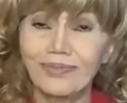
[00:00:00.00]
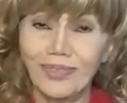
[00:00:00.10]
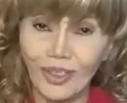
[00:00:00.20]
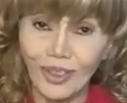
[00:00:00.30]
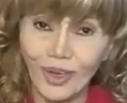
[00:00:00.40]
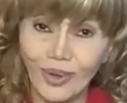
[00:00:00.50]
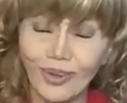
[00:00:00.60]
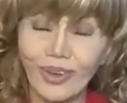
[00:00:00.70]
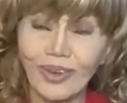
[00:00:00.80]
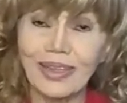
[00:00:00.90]
you know
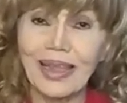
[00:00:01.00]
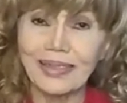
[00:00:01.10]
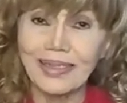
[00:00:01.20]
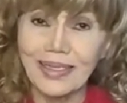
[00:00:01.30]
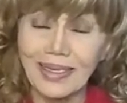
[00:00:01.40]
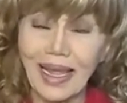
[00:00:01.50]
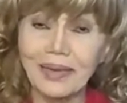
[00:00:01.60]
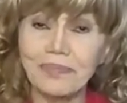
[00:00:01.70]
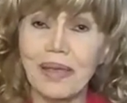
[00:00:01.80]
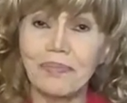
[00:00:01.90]
that's the
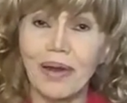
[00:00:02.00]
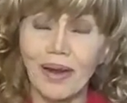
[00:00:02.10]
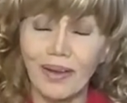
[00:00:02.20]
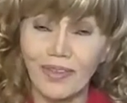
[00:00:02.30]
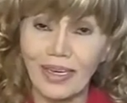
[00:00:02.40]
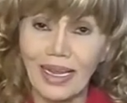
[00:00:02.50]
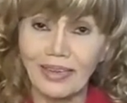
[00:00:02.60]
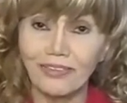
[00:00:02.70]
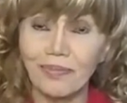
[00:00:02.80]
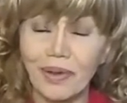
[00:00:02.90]
nightmare part of the life.
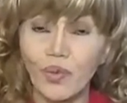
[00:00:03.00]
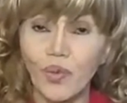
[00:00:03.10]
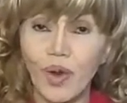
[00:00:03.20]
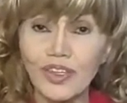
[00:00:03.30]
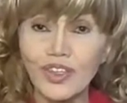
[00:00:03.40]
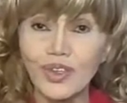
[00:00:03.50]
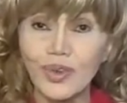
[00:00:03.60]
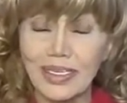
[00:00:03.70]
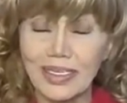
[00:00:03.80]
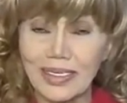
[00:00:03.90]
But once you
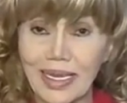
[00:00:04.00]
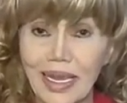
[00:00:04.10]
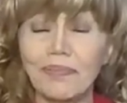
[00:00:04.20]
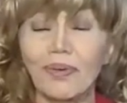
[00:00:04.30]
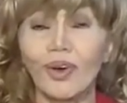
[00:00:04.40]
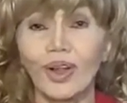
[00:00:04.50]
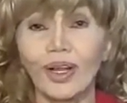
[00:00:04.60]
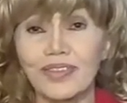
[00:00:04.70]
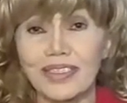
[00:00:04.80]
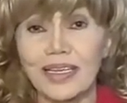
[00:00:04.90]
escape all
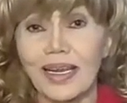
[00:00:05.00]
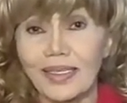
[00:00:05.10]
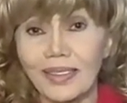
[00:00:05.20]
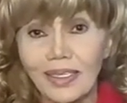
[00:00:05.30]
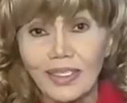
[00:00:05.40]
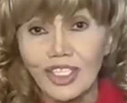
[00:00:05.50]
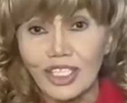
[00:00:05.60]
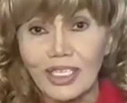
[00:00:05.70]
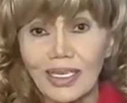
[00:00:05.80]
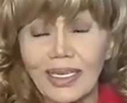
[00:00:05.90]
of
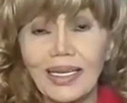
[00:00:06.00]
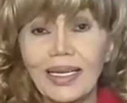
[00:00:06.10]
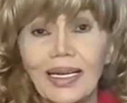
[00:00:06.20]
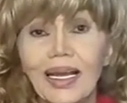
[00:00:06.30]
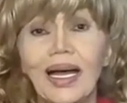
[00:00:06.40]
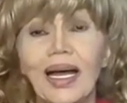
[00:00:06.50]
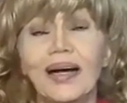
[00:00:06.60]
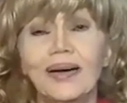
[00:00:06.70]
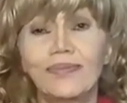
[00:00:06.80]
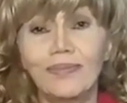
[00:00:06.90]
Scientology,
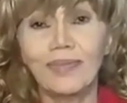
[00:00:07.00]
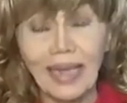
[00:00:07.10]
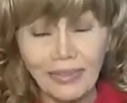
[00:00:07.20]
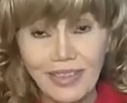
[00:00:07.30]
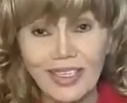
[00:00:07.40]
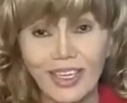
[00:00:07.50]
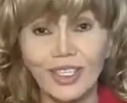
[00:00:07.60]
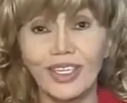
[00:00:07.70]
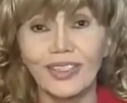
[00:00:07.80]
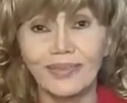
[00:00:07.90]
uh, life is good.
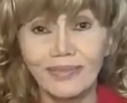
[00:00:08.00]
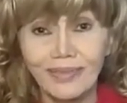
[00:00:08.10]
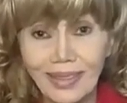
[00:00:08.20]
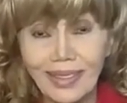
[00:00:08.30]
Yeah.